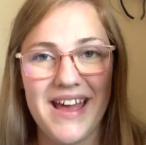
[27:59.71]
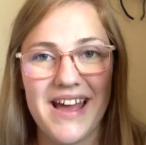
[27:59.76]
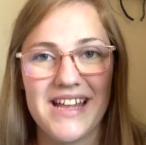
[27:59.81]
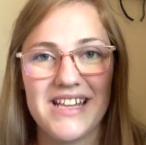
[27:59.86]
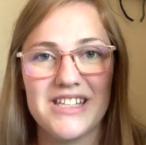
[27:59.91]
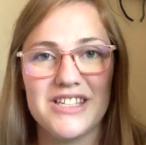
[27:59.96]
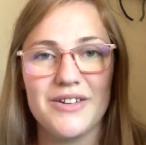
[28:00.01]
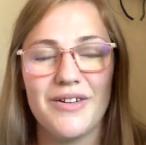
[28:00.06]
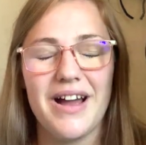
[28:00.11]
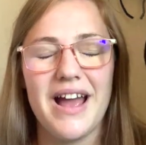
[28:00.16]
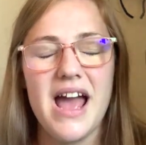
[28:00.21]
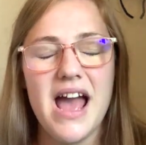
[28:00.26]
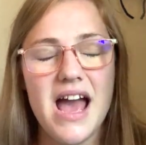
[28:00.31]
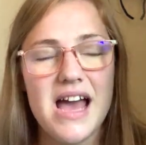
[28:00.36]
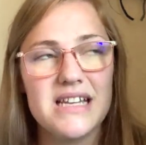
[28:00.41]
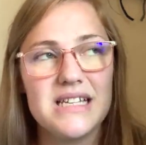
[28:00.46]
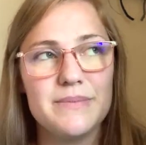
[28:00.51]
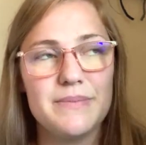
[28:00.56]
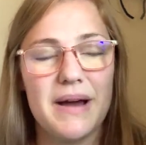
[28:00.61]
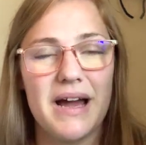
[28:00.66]
and so I
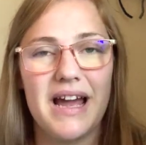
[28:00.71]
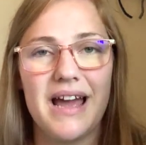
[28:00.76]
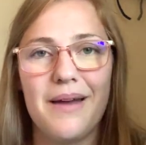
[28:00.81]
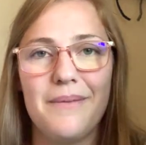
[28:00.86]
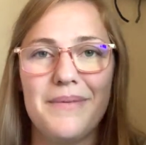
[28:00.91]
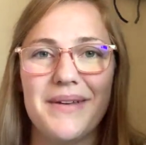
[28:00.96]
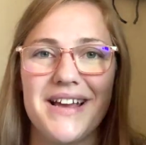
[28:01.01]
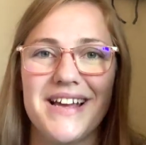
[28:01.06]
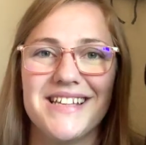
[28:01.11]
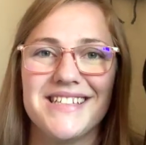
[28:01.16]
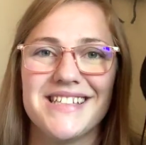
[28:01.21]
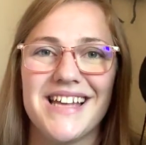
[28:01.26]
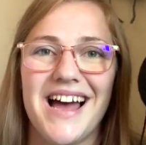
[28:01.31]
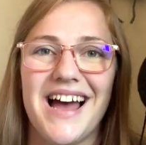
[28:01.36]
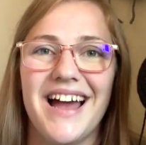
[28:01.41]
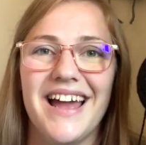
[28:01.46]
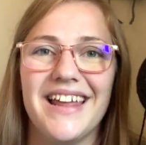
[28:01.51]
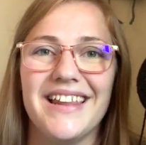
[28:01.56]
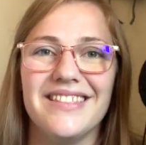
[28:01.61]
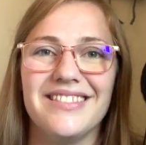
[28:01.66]
had to buy it because
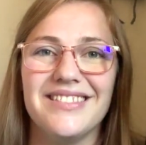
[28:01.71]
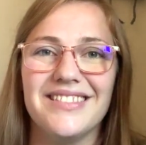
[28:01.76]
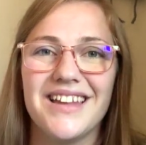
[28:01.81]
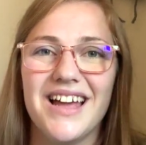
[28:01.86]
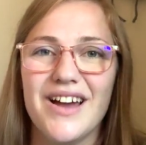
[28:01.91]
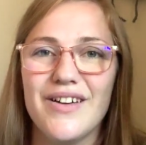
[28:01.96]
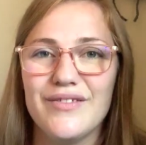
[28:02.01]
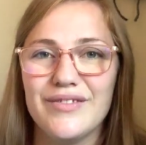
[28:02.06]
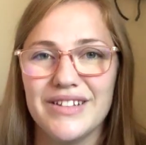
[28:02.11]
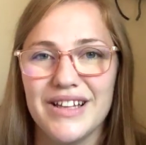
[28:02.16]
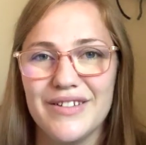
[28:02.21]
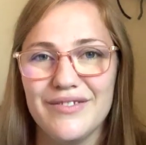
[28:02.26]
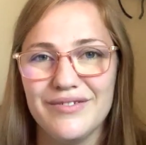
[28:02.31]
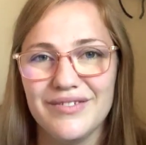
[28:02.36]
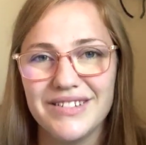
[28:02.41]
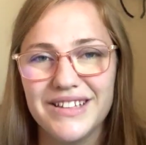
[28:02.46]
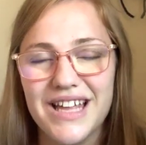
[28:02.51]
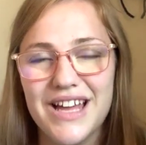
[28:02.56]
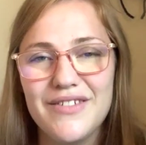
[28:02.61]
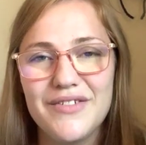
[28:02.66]
I love, love,
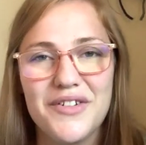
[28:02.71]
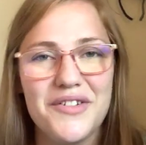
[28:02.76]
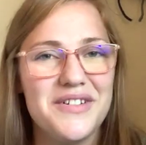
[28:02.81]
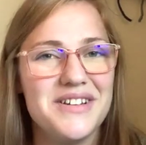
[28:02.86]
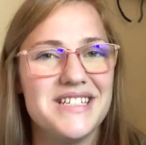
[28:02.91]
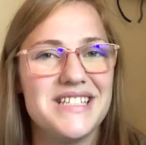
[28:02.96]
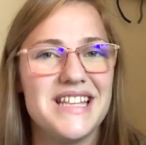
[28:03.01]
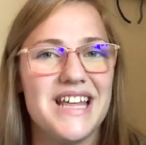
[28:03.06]
love going to